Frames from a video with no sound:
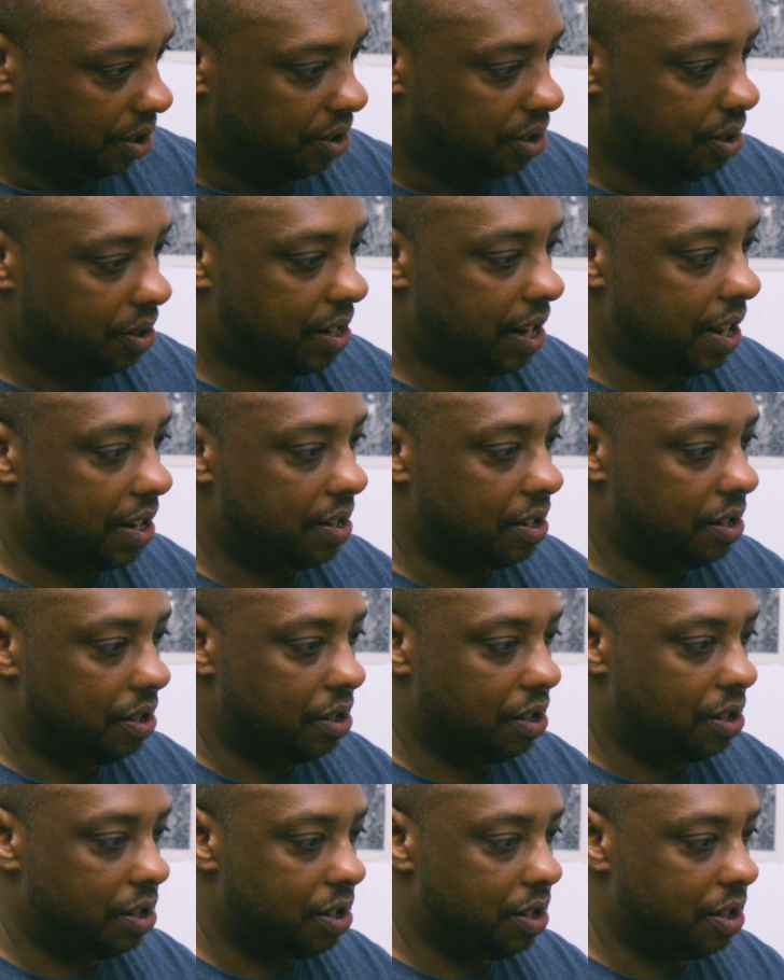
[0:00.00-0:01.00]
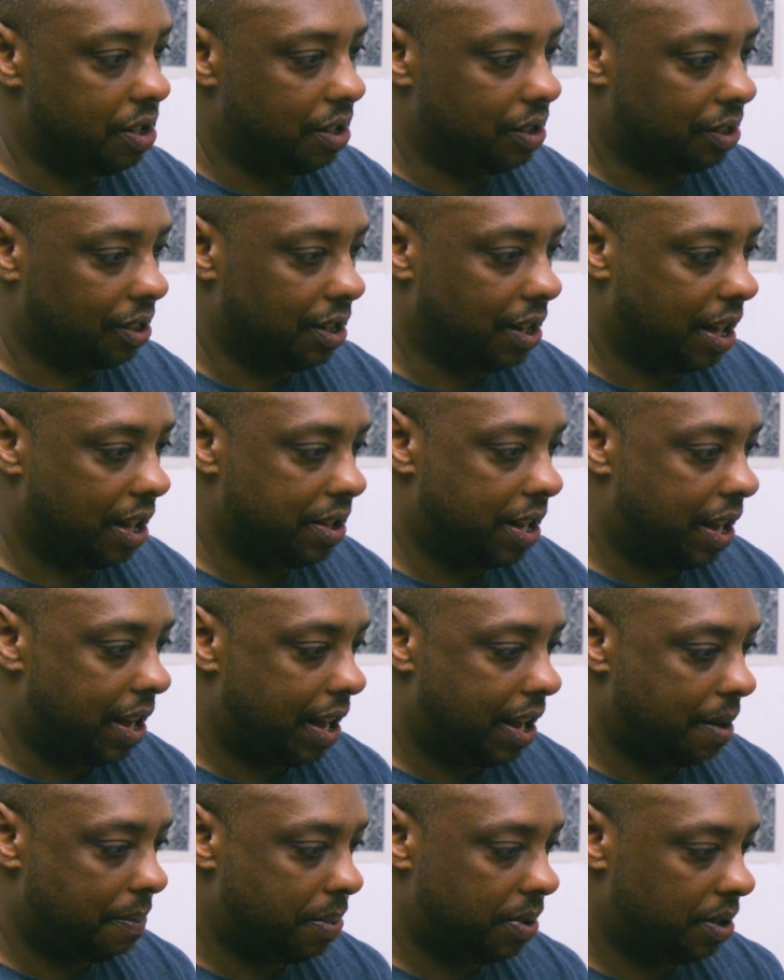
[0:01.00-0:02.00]
You see how that
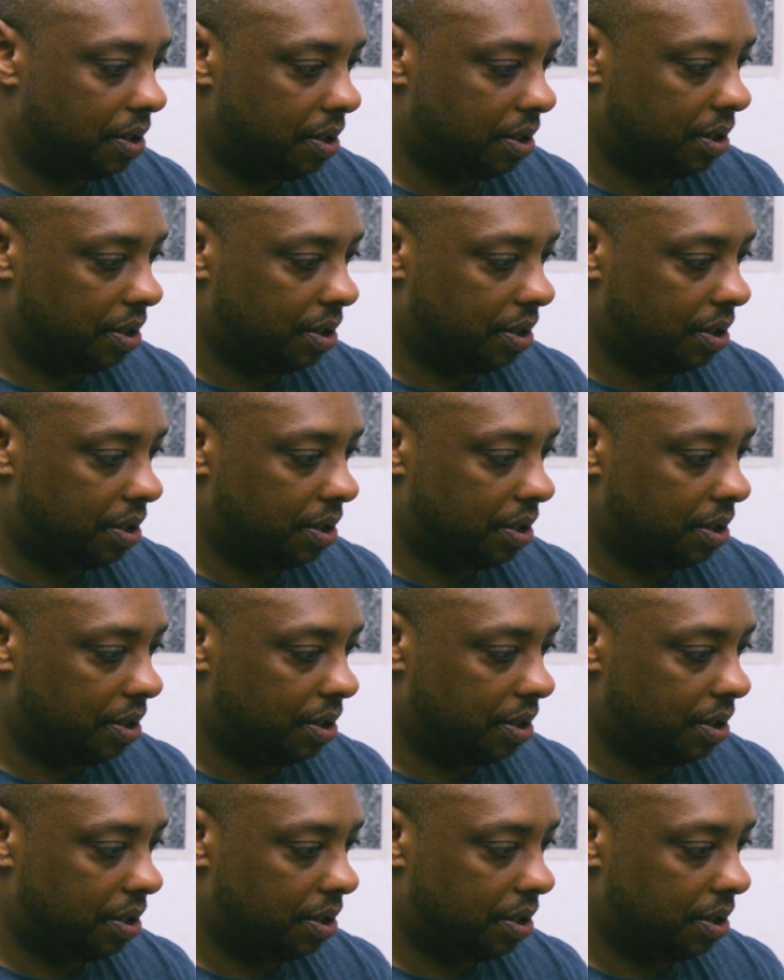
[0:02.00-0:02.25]
happened?